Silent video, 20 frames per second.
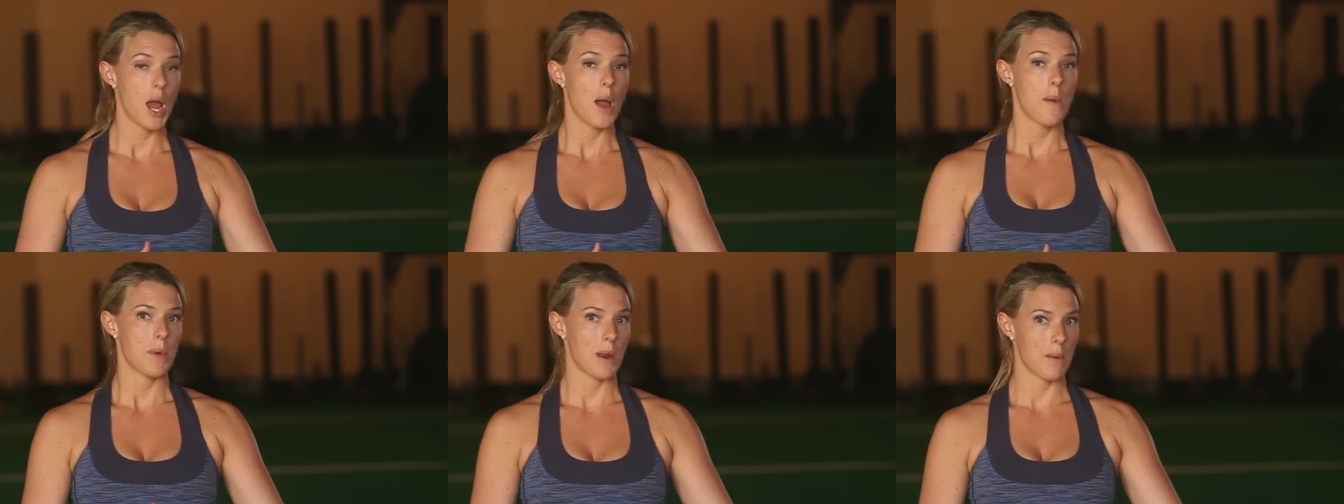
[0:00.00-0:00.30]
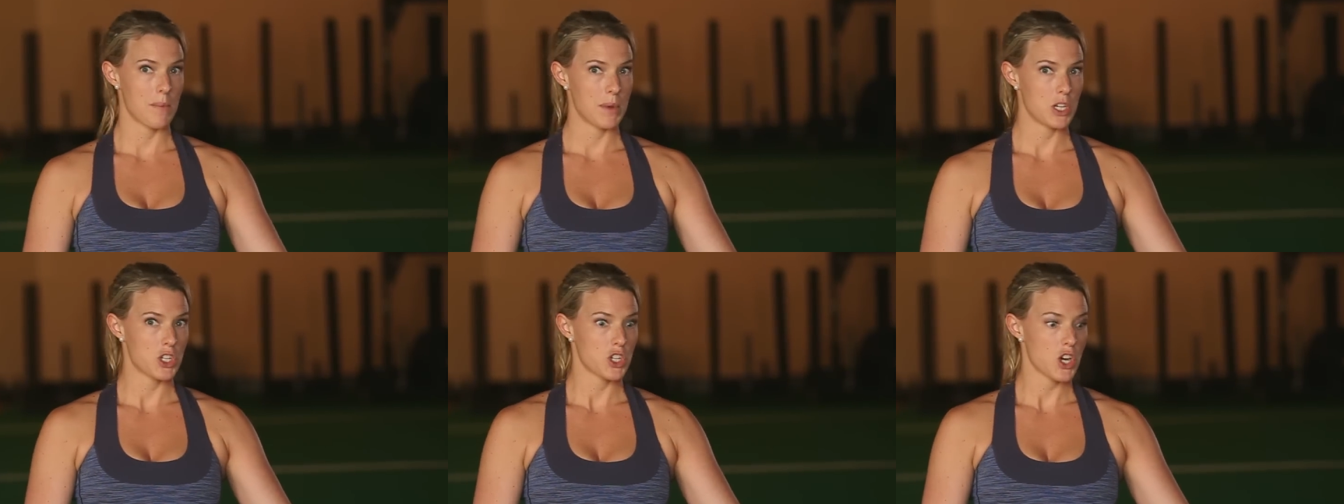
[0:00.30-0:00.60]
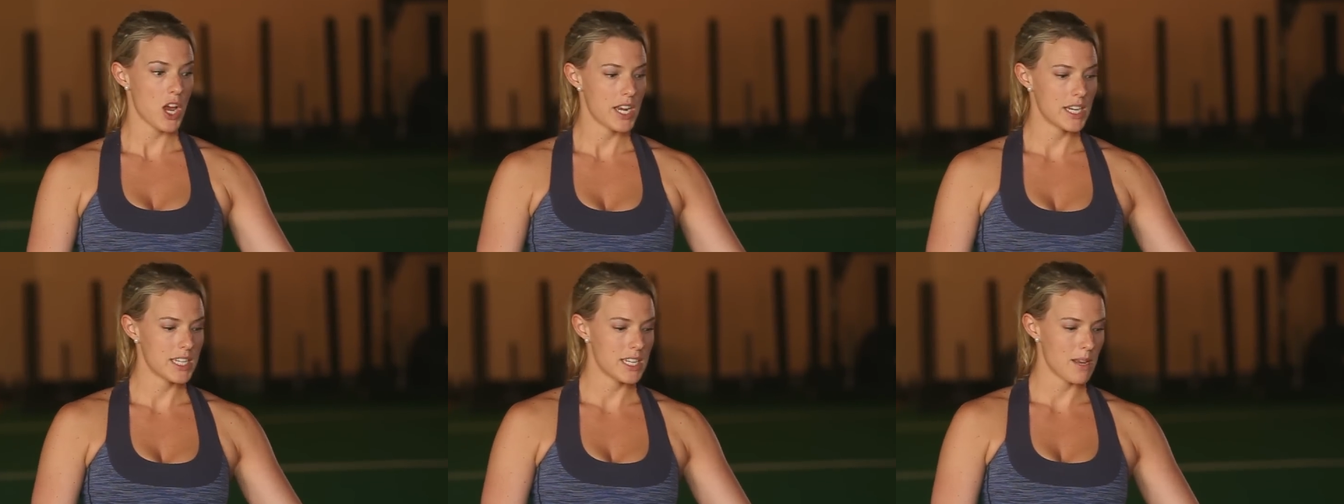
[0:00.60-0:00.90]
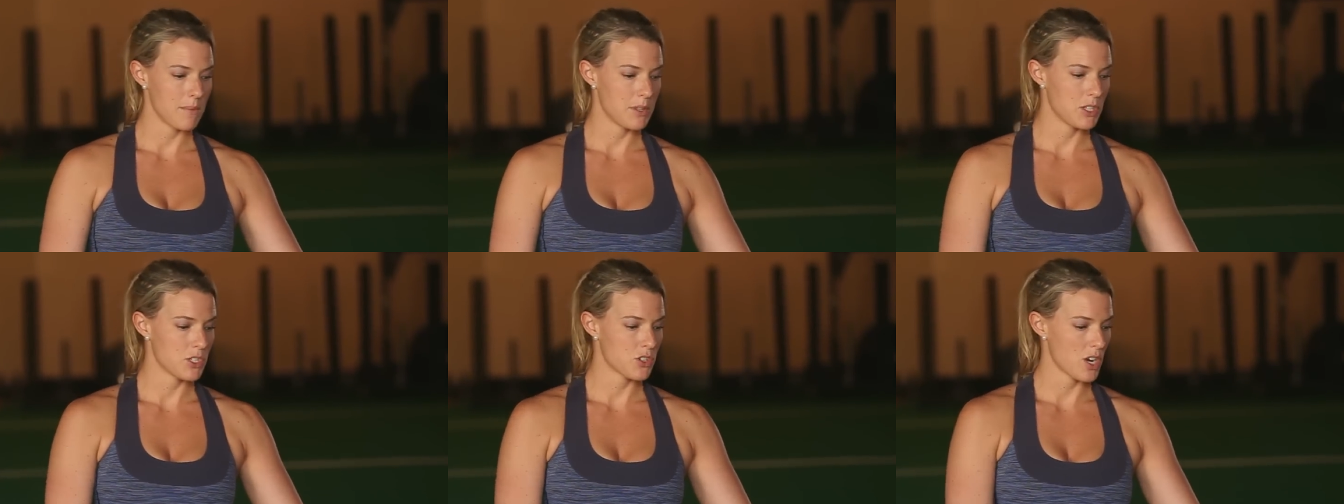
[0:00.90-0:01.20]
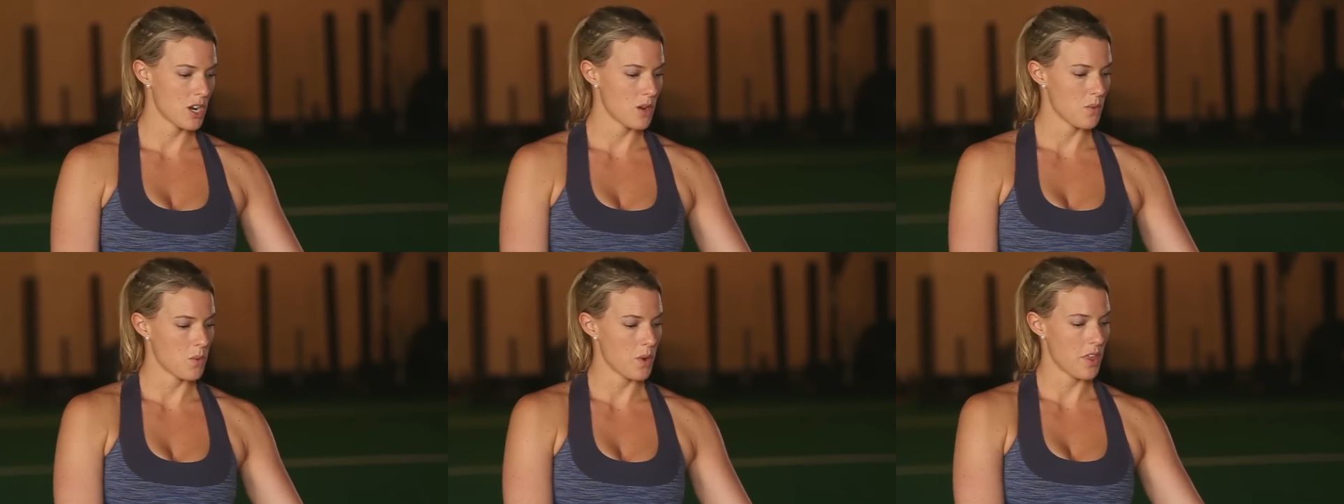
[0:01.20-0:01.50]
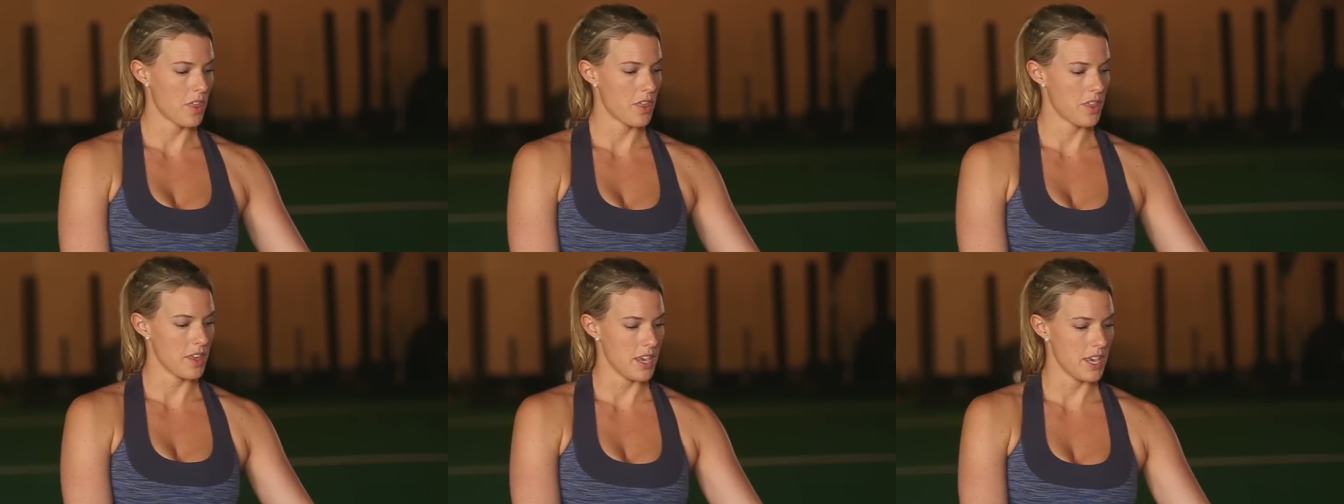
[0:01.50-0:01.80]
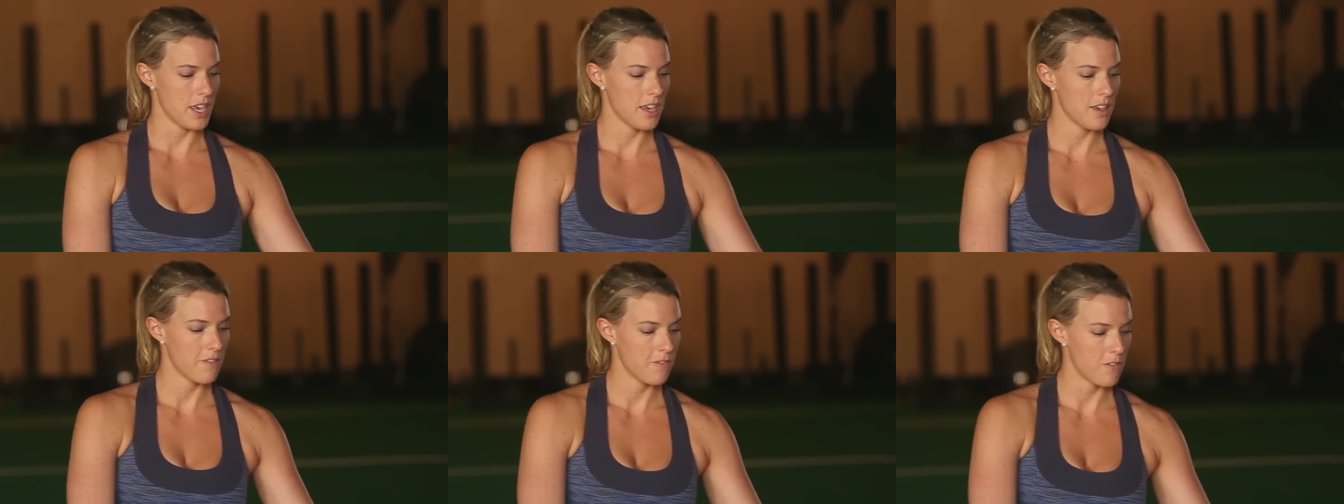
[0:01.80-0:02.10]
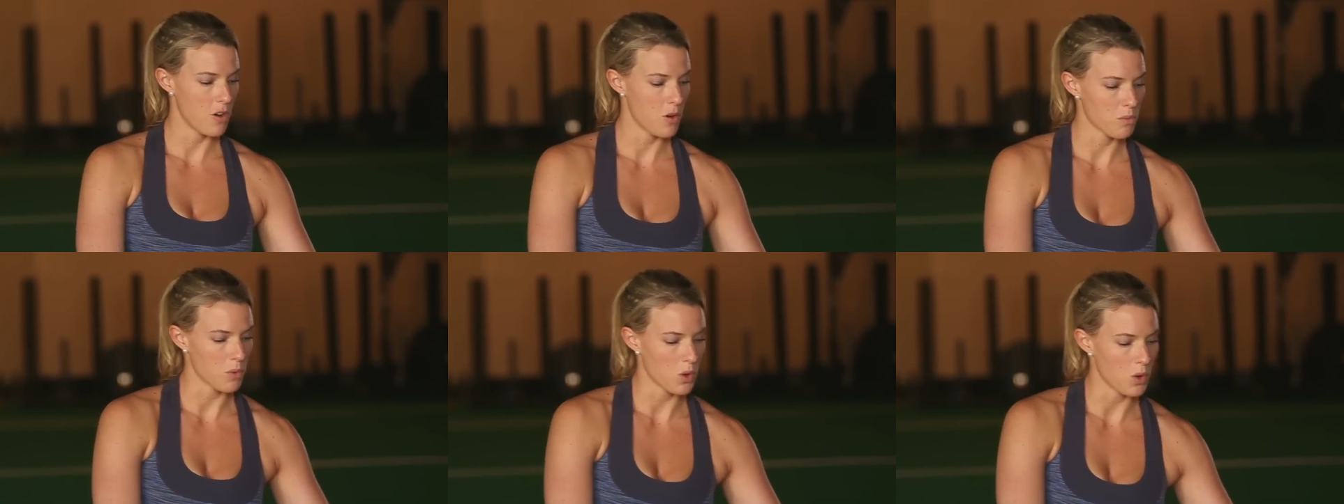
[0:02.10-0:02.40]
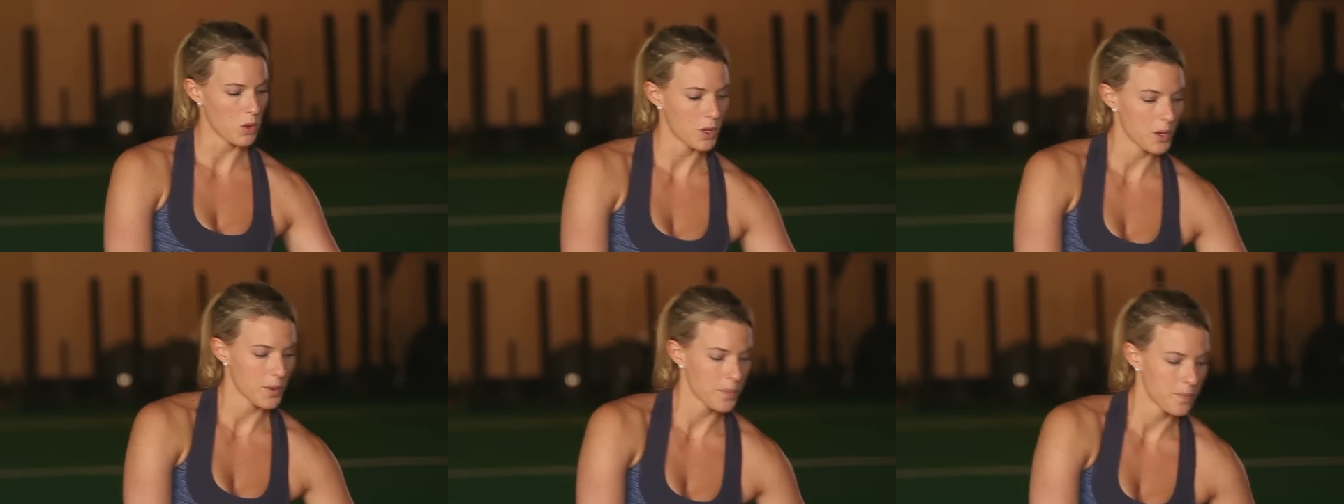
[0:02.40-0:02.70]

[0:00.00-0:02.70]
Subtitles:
But I'm going to try to demonstrate with the foam roller.